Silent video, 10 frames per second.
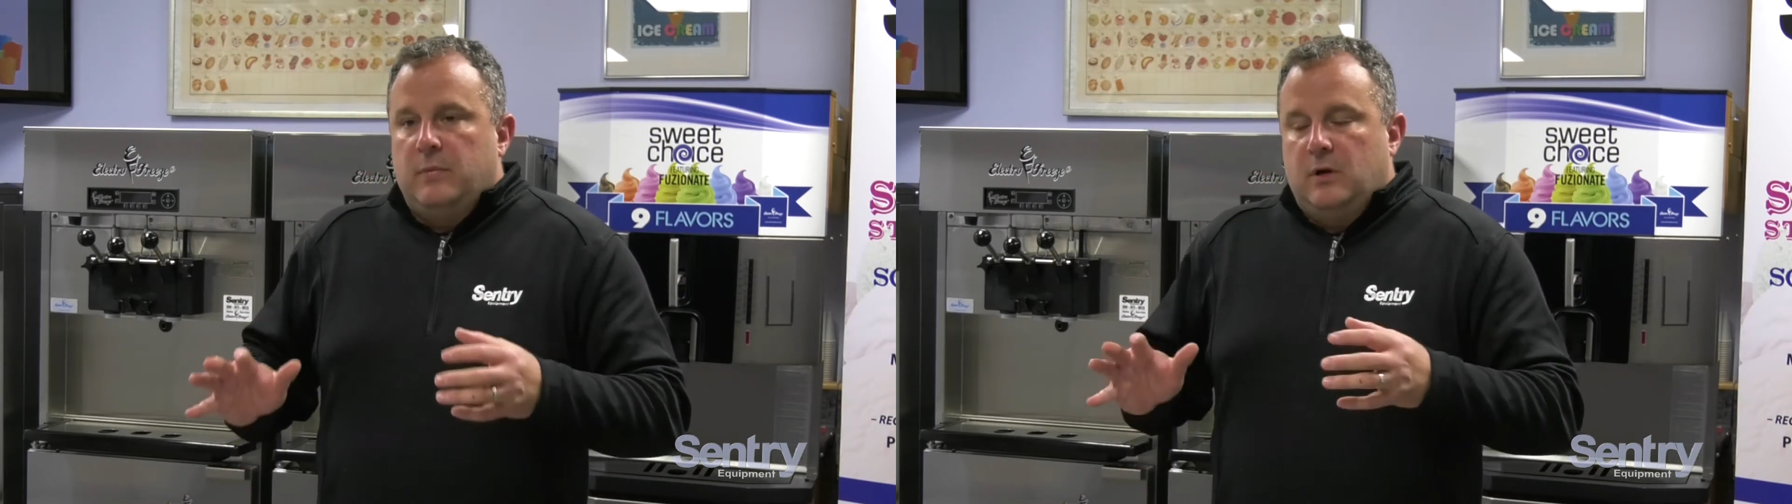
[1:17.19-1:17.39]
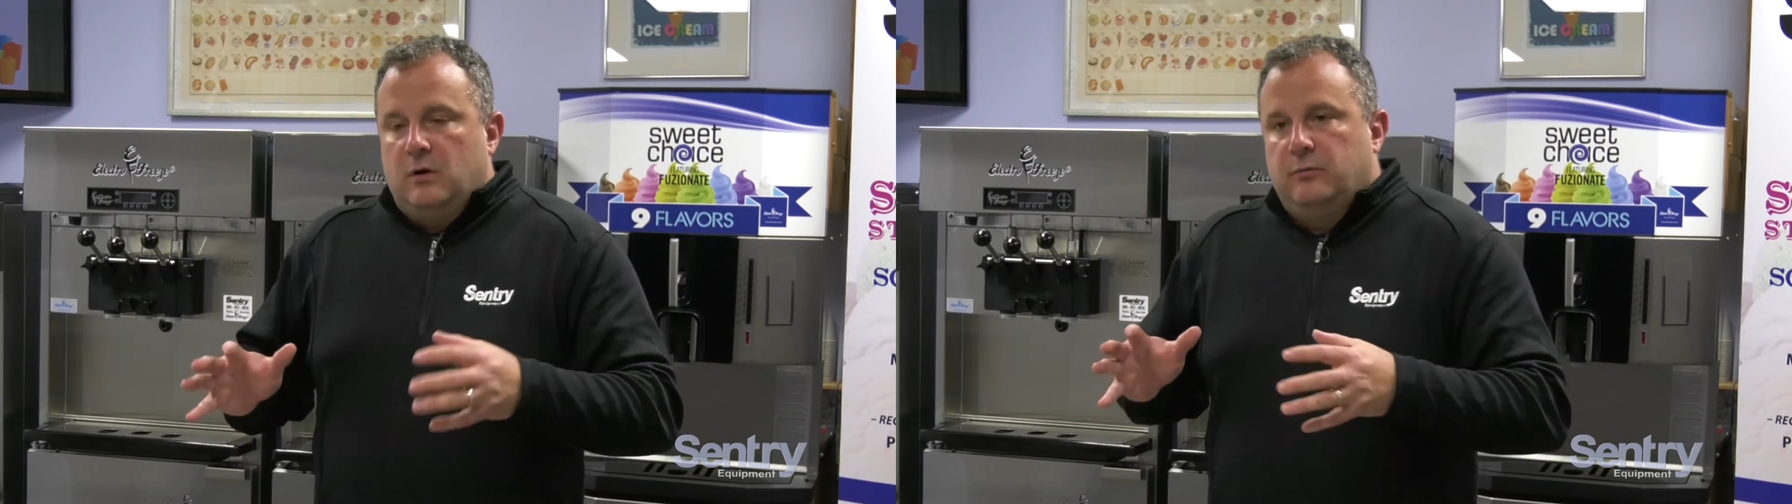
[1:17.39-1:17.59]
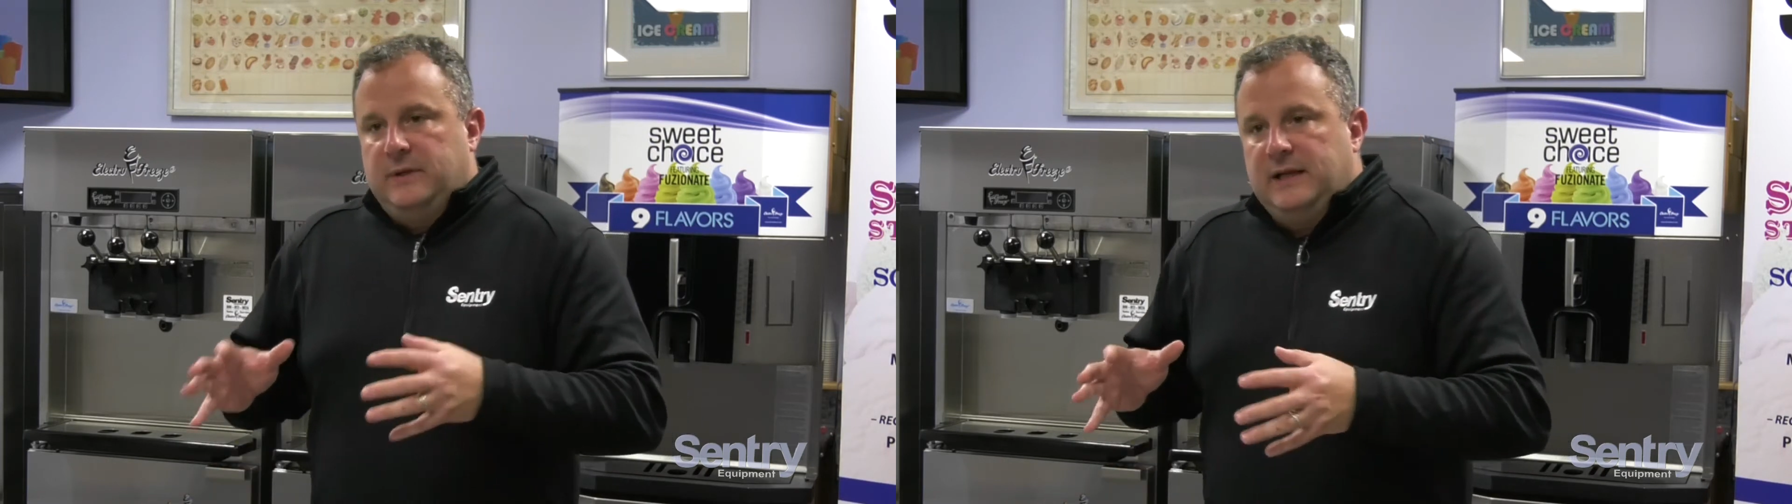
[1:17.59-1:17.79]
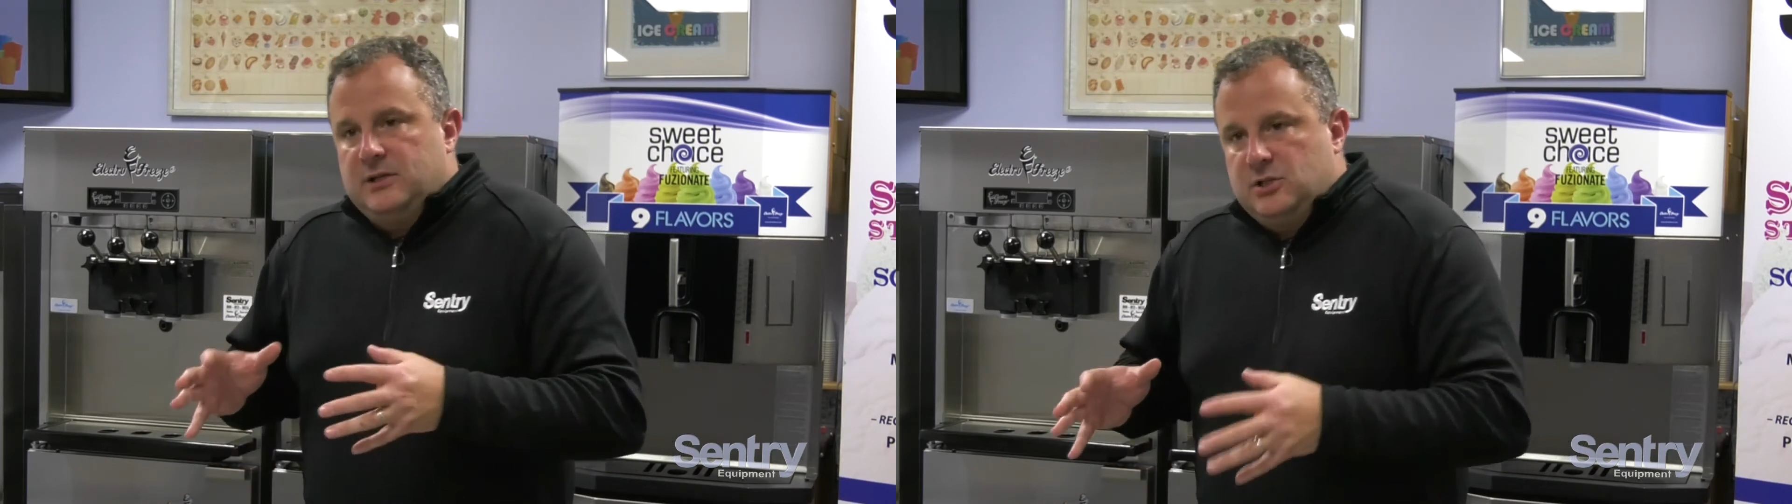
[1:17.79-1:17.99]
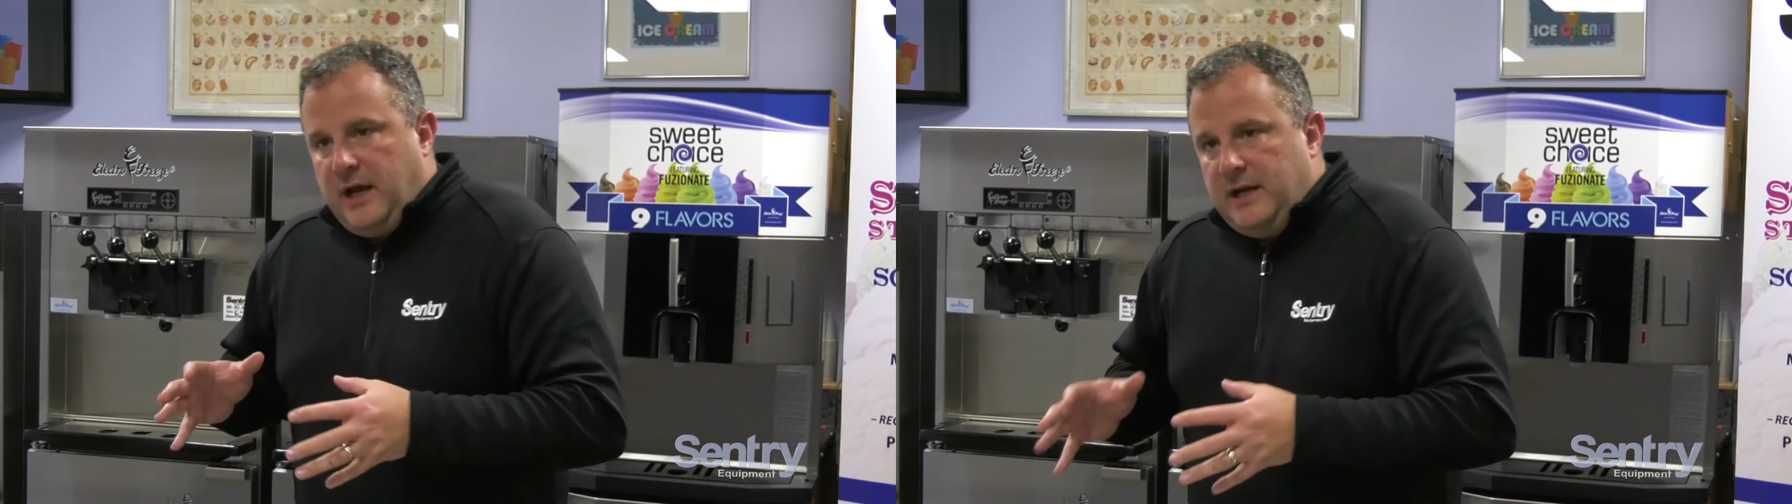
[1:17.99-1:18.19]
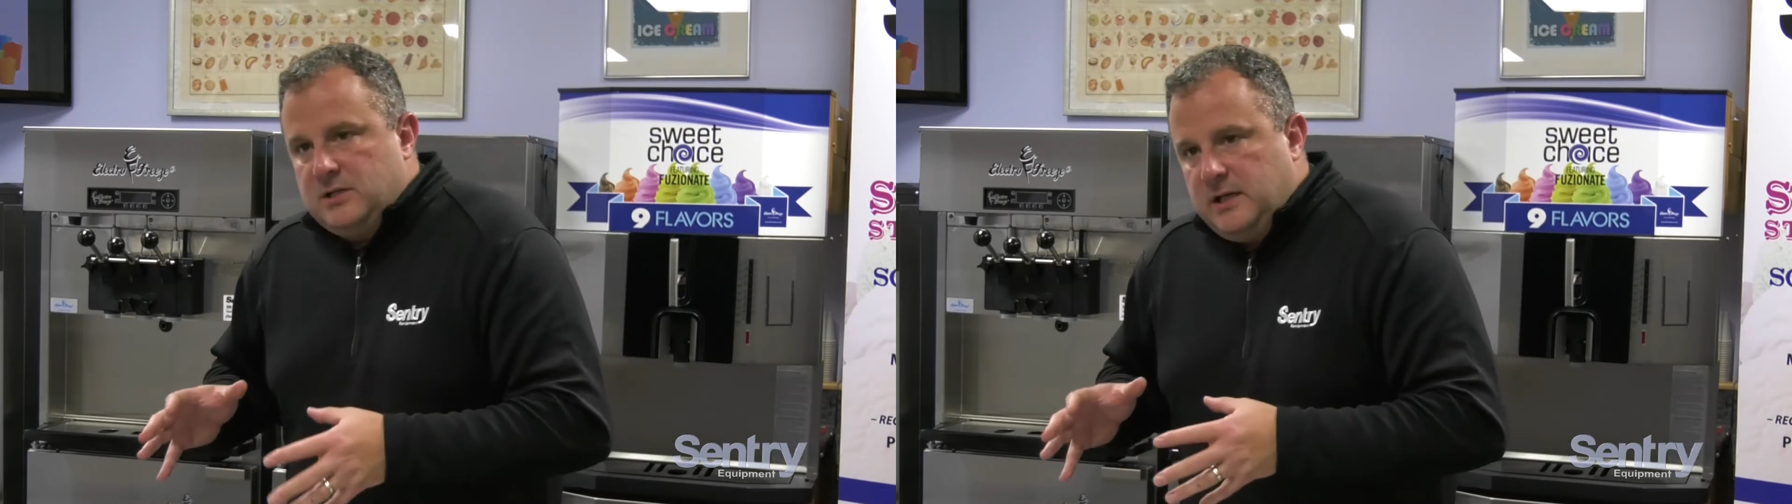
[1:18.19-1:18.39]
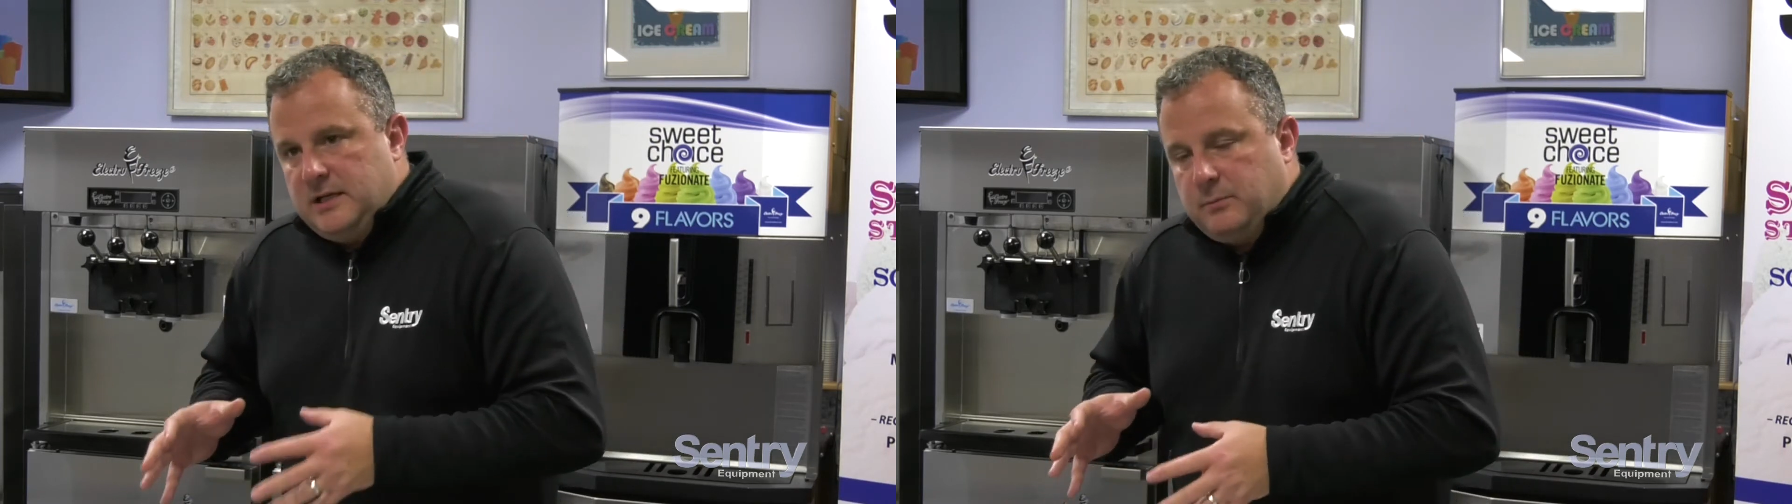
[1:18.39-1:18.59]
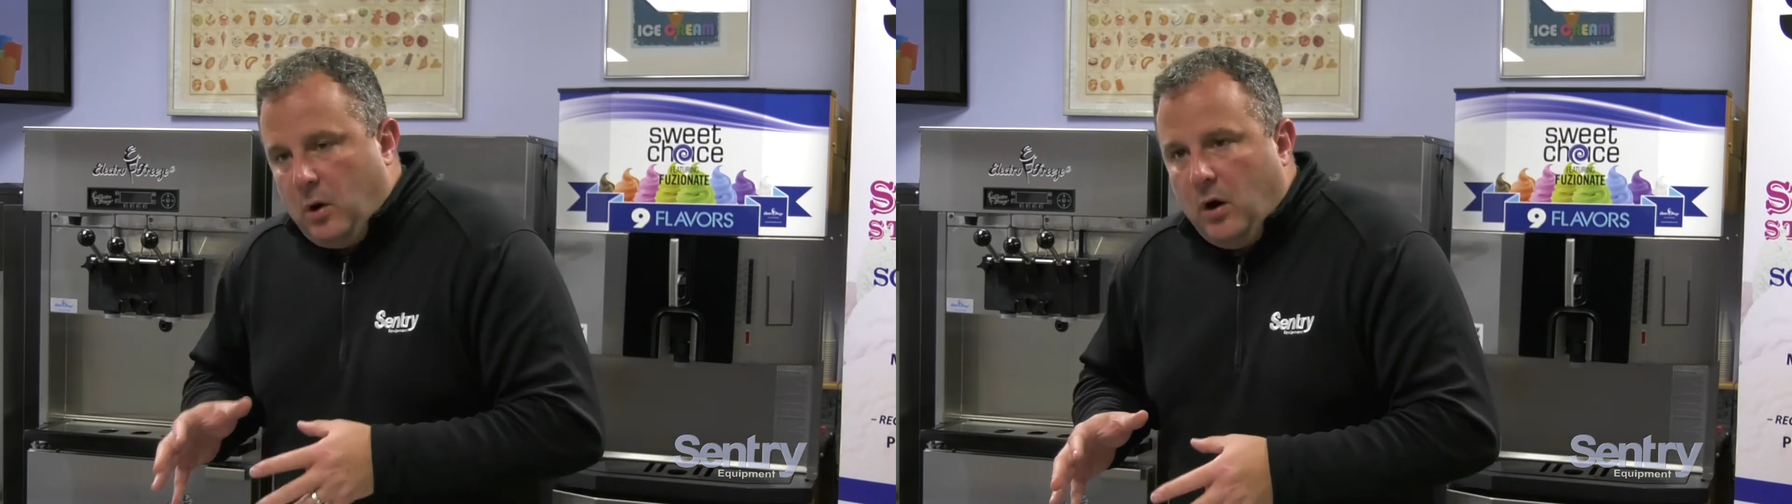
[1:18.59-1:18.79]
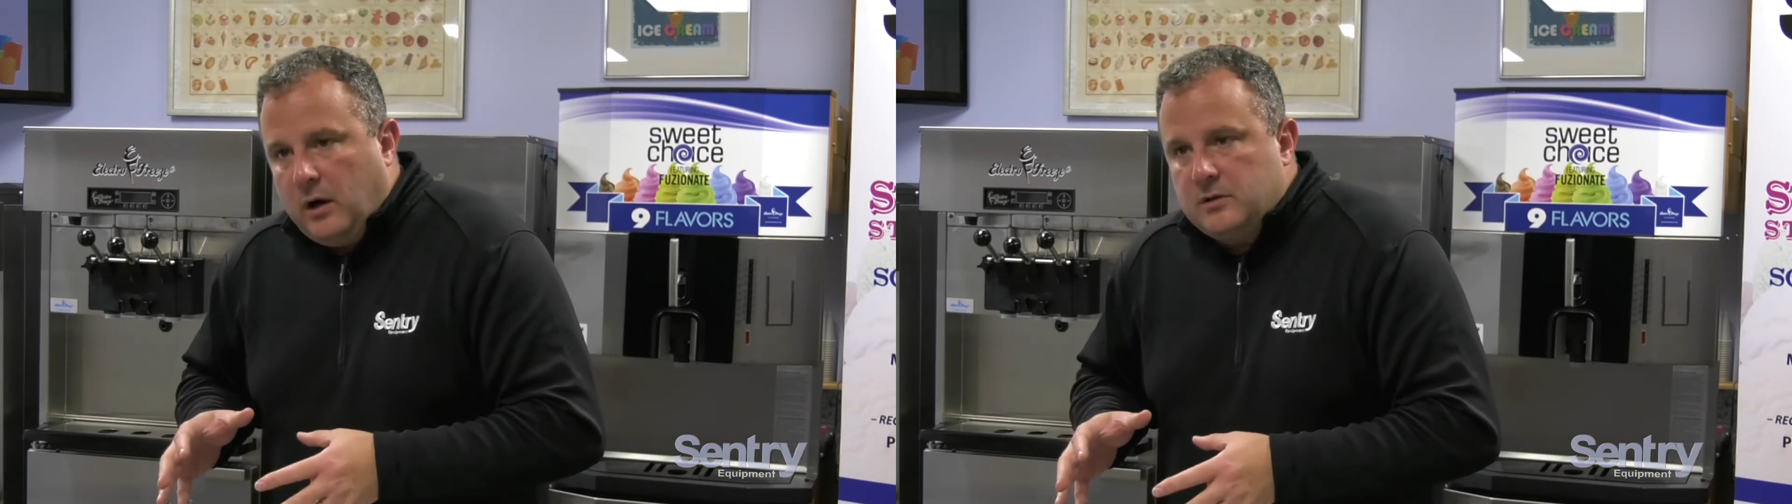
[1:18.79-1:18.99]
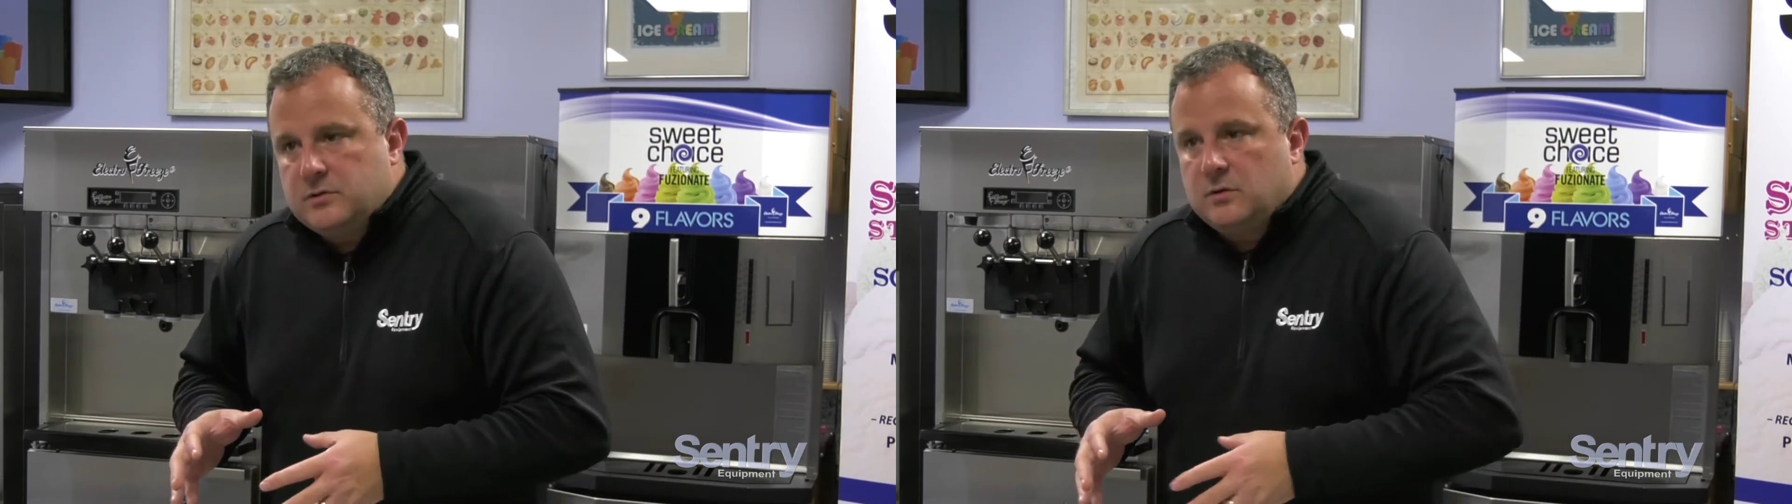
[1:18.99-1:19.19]
Because we didn't change these
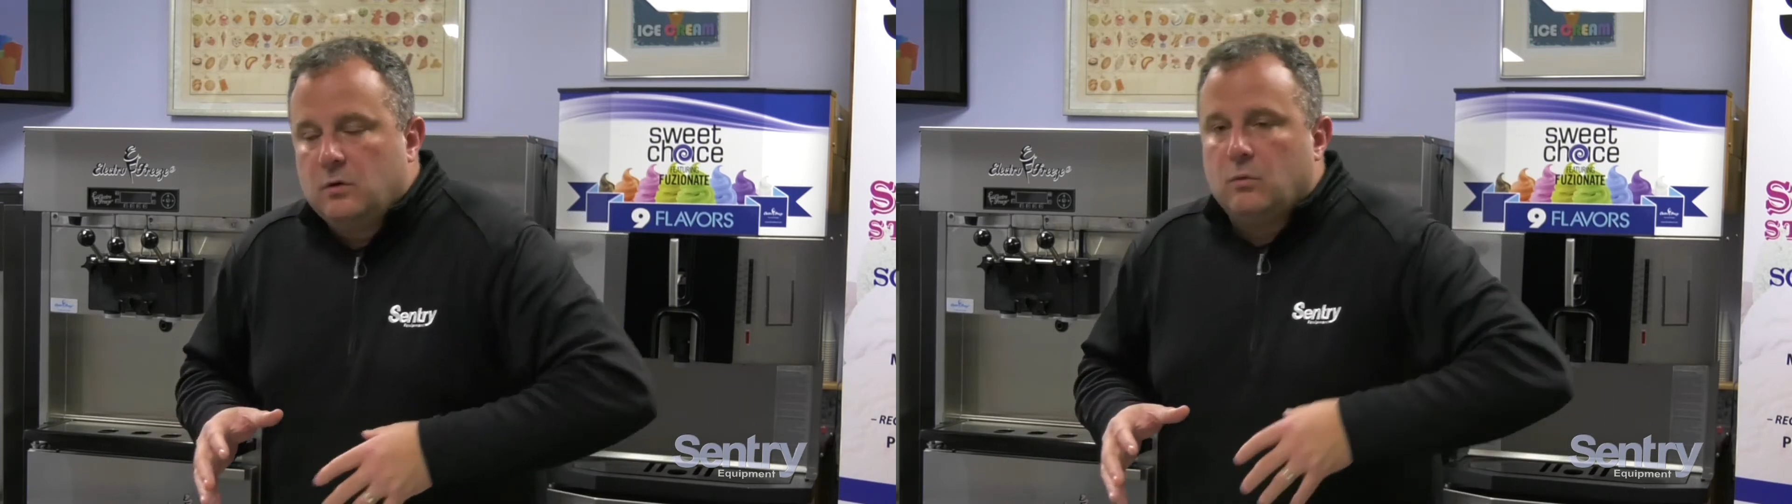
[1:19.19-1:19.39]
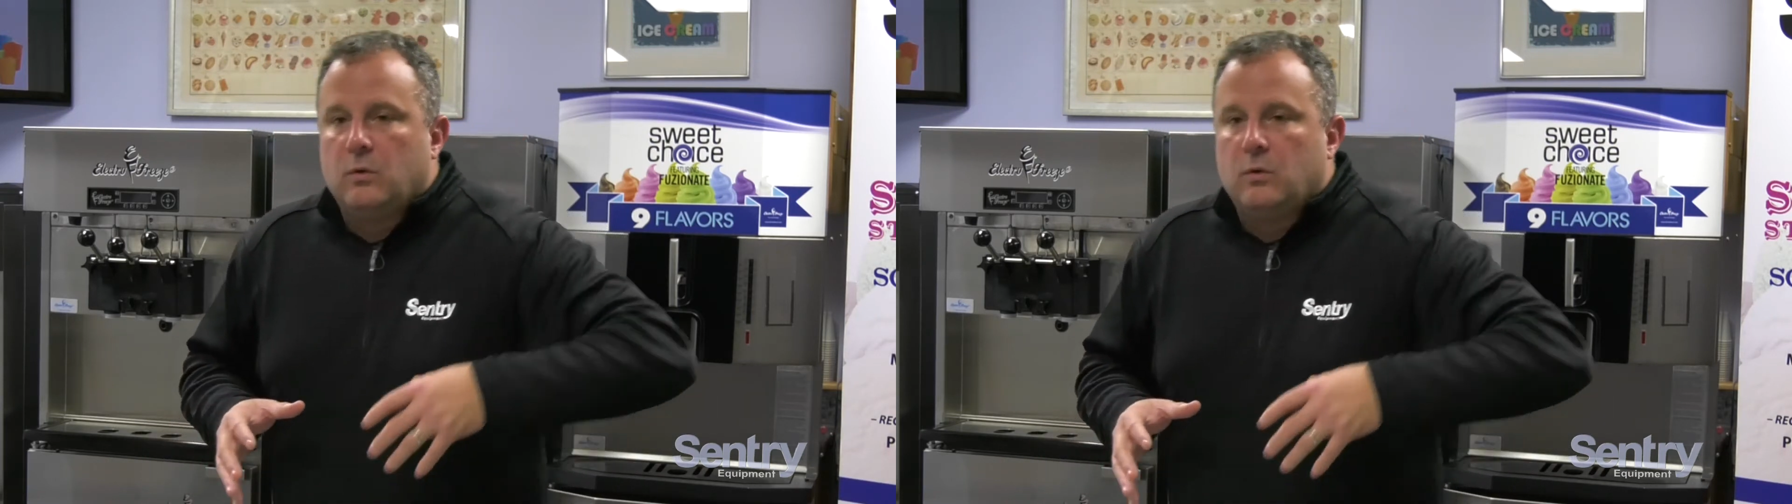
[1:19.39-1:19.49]
parts,